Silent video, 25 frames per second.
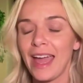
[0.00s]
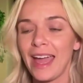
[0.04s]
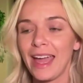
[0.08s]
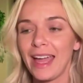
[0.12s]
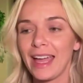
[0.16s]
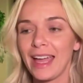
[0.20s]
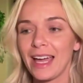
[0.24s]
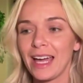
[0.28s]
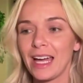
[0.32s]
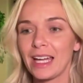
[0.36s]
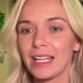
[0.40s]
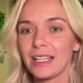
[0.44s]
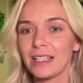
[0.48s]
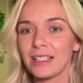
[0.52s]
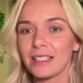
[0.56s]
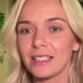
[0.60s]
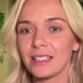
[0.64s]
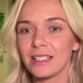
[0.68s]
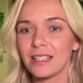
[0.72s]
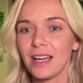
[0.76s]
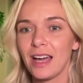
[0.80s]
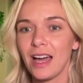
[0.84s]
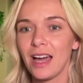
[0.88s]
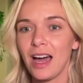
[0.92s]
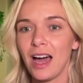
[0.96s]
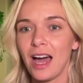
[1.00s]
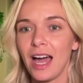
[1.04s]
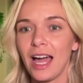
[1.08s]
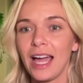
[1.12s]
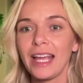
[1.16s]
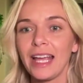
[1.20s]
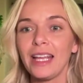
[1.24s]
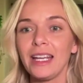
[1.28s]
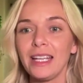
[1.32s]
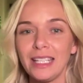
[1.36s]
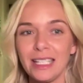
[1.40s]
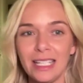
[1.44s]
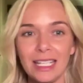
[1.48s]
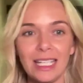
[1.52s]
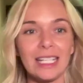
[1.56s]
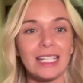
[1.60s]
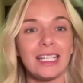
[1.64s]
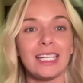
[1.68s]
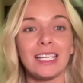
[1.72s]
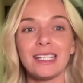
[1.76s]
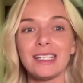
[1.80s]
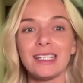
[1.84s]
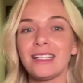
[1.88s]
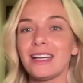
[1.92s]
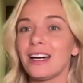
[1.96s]
And I
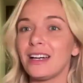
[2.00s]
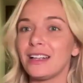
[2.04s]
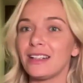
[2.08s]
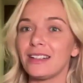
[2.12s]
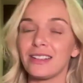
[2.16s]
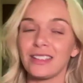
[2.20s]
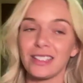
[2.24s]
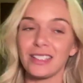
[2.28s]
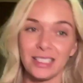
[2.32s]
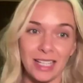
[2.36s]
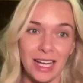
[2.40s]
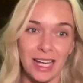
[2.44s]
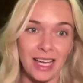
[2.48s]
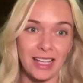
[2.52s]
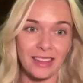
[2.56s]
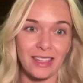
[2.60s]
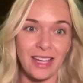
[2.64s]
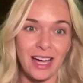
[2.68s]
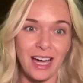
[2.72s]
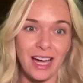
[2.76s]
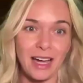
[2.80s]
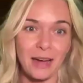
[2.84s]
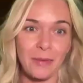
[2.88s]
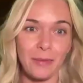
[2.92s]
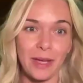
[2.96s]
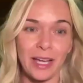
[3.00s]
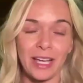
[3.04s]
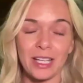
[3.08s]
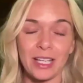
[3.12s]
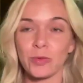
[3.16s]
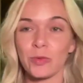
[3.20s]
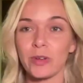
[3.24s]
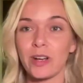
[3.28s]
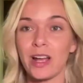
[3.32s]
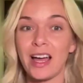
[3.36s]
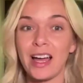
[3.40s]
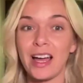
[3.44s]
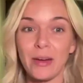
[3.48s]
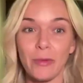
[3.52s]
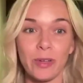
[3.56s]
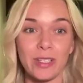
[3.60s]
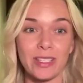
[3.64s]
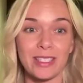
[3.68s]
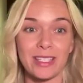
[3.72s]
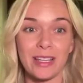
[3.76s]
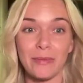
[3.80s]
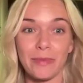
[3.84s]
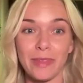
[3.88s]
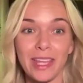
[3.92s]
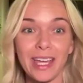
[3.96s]
needed to understand that, because when
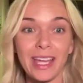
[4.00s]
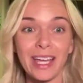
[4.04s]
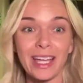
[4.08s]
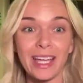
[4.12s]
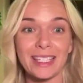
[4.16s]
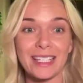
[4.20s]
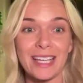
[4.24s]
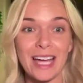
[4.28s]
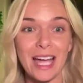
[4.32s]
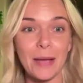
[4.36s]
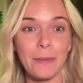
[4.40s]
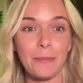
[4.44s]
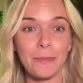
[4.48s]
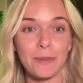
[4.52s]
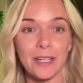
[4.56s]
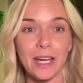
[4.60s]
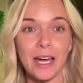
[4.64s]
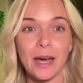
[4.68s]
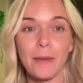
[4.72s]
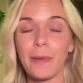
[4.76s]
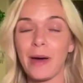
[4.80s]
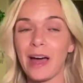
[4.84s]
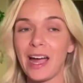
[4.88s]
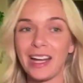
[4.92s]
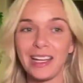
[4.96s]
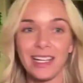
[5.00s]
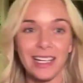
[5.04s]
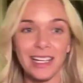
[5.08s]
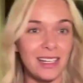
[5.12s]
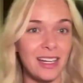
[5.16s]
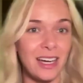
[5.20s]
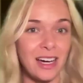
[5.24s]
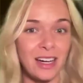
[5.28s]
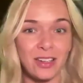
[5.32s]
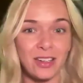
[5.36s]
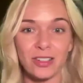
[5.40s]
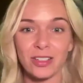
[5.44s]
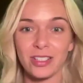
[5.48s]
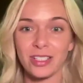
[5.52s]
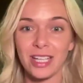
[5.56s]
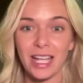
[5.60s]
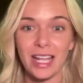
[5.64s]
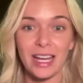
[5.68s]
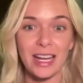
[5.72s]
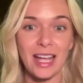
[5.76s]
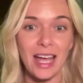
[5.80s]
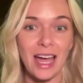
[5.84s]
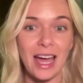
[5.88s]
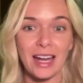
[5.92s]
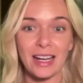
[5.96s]
something gets hyped up, I need to
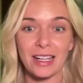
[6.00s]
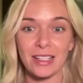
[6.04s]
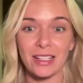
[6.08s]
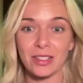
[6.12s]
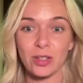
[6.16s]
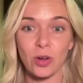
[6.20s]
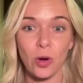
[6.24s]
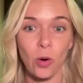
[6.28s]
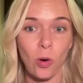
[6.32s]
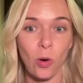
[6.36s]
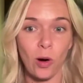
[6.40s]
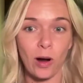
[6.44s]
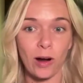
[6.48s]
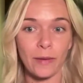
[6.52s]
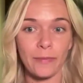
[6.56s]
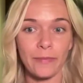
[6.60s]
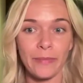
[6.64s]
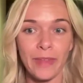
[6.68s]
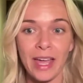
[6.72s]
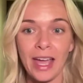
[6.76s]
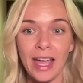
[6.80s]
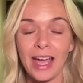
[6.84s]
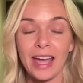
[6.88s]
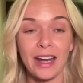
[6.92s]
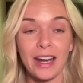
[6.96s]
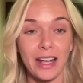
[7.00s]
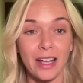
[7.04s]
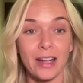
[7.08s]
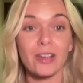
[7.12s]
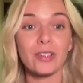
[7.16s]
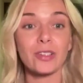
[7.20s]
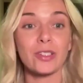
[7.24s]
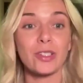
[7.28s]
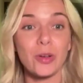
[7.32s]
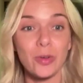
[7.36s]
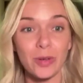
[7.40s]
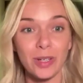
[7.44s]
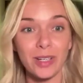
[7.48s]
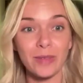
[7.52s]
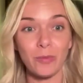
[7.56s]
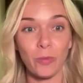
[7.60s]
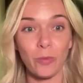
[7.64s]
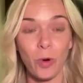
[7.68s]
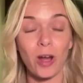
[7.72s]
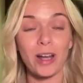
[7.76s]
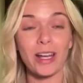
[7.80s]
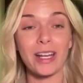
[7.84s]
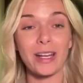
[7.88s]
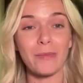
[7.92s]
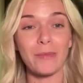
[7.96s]
understand it at its core. And I also
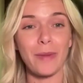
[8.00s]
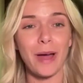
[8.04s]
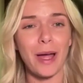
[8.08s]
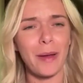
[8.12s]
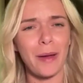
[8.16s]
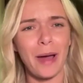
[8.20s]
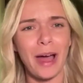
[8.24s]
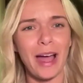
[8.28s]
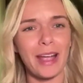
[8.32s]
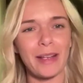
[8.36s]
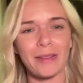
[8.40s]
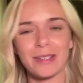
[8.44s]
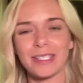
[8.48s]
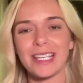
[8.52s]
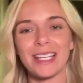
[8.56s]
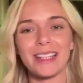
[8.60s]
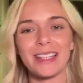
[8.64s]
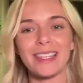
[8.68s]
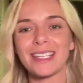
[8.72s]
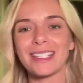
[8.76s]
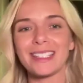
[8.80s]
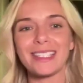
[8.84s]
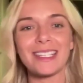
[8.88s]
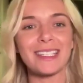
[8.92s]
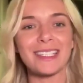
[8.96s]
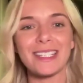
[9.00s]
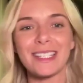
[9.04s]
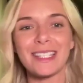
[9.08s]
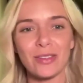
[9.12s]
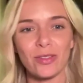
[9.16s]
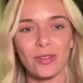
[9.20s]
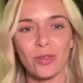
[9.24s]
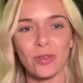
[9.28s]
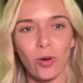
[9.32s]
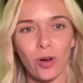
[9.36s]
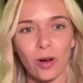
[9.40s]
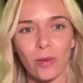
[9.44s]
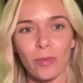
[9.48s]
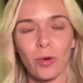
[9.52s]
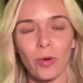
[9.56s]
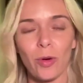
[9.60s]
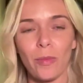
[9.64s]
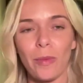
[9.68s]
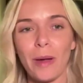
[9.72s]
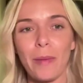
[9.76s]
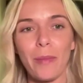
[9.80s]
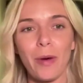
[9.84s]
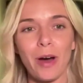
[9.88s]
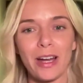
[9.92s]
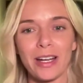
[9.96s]
I said, this isn't normal.
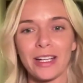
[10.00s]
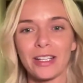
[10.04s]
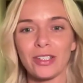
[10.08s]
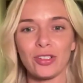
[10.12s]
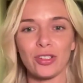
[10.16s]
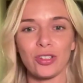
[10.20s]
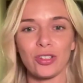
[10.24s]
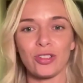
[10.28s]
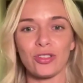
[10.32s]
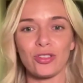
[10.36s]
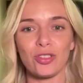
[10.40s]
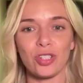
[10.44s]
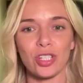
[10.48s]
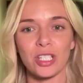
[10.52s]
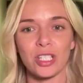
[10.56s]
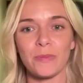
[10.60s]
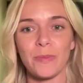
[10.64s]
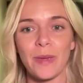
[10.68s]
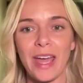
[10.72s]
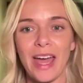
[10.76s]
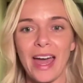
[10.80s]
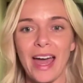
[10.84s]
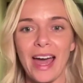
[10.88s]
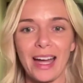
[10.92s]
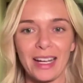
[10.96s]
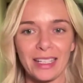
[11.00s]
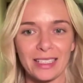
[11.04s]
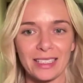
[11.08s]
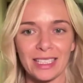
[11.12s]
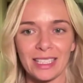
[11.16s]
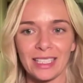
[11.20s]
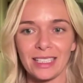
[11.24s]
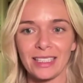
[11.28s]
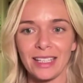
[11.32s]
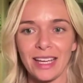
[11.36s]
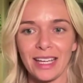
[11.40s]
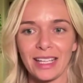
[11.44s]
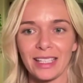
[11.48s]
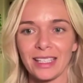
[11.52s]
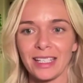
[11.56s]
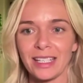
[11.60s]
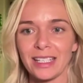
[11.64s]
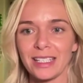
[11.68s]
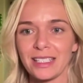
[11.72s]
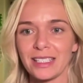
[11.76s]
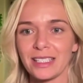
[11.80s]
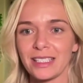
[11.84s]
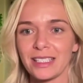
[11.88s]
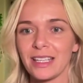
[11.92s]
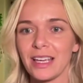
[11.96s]
My body shouldn't just be acting like
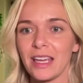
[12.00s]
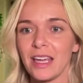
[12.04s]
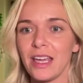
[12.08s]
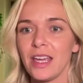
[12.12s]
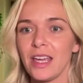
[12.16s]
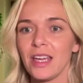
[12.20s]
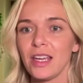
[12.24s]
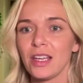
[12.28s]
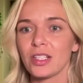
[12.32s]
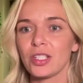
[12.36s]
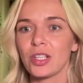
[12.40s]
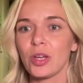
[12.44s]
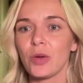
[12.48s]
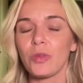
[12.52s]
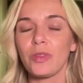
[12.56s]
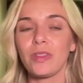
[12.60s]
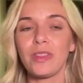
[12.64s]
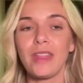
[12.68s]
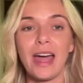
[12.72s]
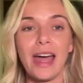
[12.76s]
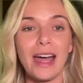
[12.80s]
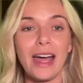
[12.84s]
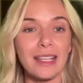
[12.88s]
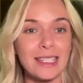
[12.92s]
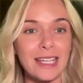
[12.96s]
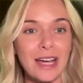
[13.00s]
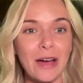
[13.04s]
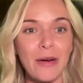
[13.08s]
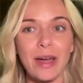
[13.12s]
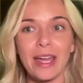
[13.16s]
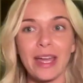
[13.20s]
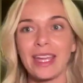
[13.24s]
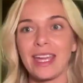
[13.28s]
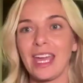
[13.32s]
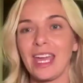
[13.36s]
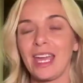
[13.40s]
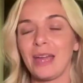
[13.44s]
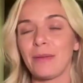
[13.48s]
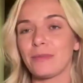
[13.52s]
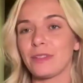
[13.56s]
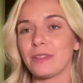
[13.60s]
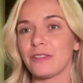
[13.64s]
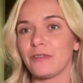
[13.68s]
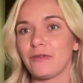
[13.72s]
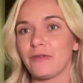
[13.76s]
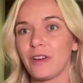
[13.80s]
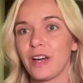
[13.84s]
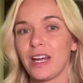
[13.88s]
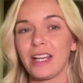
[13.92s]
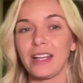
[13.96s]
this. So that's how I came to
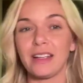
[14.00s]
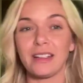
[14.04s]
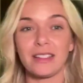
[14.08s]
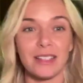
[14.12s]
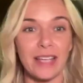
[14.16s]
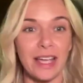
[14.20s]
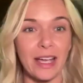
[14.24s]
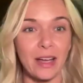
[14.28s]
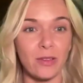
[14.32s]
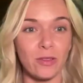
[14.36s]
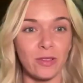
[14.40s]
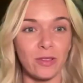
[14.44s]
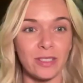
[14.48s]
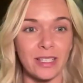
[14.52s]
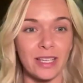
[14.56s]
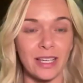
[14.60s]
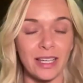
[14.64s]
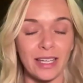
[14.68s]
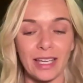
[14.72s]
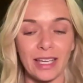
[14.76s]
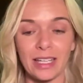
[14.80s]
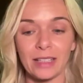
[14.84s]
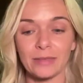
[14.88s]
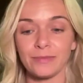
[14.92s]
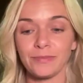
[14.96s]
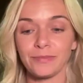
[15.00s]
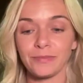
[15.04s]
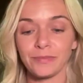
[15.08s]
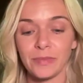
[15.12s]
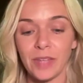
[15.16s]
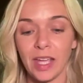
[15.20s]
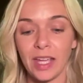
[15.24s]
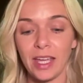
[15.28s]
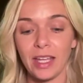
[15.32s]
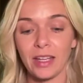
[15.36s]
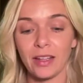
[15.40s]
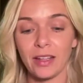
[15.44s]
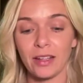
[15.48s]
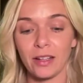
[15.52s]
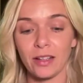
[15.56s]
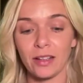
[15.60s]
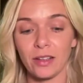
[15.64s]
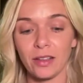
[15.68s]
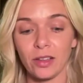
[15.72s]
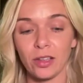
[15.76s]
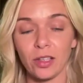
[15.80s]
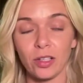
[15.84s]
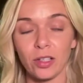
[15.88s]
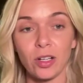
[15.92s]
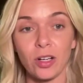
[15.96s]
find cycle syncing, in
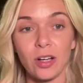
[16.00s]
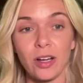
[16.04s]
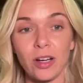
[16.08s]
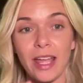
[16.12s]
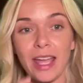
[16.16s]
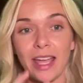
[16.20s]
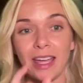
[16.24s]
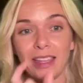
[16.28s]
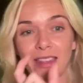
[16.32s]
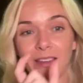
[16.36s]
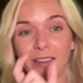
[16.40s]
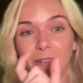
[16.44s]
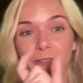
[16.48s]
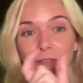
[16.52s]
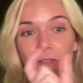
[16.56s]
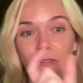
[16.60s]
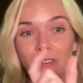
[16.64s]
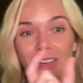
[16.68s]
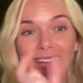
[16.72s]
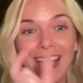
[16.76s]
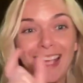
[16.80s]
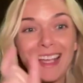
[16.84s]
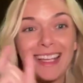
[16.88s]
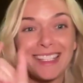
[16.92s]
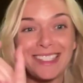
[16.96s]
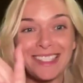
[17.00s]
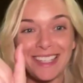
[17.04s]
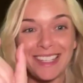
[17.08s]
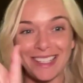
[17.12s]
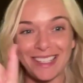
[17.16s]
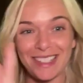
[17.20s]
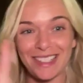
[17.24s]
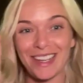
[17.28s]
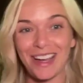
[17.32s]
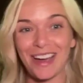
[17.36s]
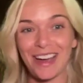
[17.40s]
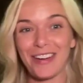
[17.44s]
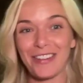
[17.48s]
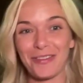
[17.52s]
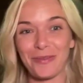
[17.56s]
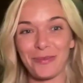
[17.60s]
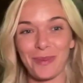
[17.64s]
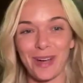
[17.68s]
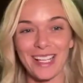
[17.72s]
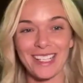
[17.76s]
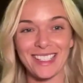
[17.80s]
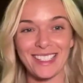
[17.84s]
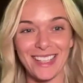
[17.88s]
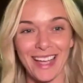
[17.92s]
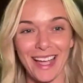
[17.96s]
learning the phases of
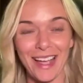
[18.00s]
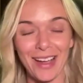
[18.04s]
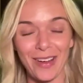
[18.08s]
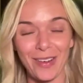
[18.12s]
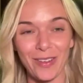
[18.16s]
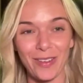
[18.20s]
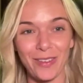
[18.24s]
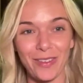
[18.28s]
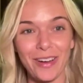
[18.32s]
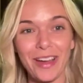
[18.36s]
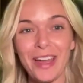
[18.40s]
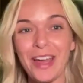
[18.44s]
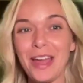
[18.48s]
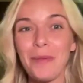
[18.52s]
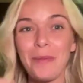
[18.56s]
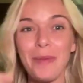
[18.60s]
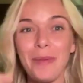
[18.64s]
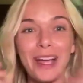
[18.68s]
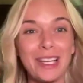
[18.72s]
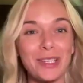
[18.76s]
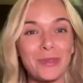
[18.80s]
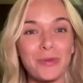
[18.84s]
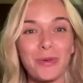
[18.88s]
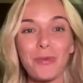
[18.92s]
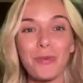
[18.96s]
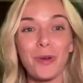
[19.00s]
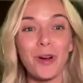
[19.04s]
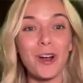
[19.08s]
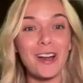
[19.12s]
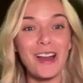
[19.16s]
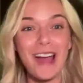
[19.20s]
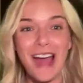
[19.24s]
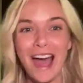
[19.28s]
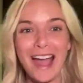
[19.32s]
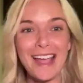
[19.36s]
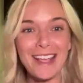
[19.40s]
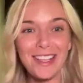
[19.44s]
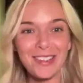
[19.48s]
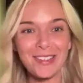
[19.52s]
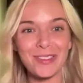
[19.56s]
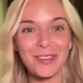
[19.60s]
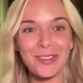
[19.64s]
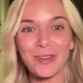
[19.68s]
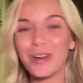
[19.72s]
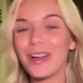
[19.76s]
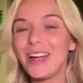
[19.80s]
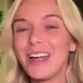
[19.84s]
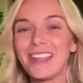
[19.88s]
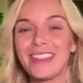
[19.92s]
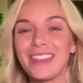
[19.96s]
my cycle. Because when we're in high
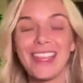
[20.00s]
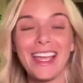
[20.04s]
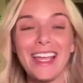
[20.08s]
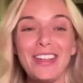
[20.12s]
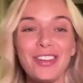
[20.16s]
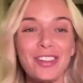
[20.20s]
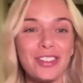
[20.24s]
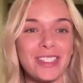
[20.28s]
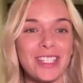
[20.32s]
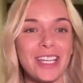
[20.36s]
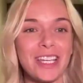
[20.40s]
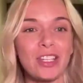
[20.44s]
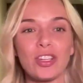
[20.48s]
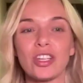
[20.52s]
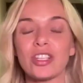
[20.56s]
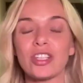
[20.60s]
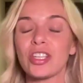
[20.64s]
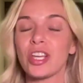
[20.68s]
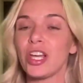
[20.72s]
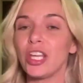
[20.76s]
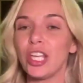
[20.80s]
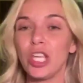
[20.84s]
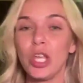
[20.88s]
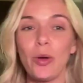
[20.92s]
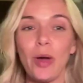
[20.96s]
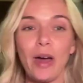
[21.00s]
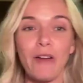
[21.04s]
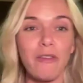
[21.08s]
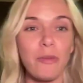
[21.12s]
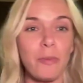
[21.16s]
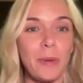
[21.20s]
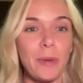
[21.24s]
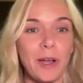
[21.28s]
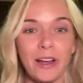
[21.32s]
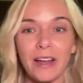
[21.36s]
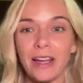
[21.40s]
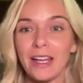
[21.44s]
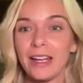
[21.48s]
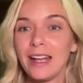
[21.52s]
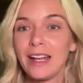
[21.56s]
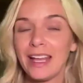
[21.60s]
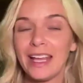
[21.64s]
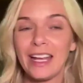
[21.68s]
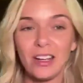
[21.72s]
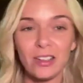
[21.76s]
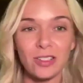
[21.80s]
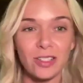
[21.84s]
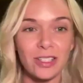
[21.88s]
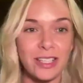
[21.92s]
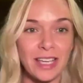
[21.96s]
school, they just teach us, you have a period,
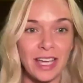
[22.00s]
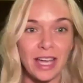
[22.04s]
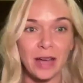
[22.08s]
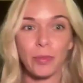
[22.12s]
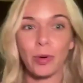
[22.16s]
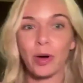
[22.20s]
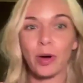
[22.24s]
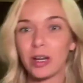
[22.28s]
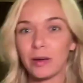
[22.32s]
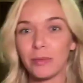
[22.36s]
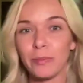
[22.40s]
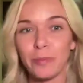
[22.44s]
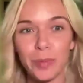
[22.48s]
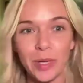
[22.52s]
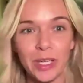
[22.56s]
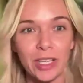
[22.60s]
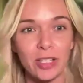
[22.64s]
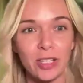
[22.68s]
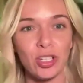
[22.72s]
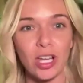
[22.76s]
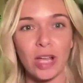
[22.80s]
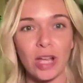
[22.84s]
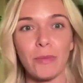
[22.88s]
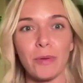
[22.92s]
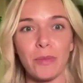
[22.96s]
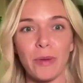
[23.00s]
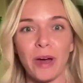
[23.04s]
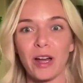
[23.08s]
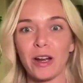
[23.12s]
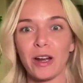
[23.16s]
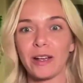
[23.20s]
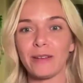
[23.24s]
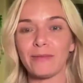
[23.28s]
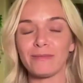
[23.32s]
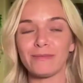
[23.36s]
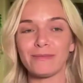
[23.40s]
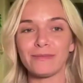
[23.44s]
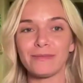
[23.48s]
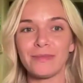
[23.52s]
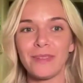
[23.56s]
here's a tampon, be ashamed about it.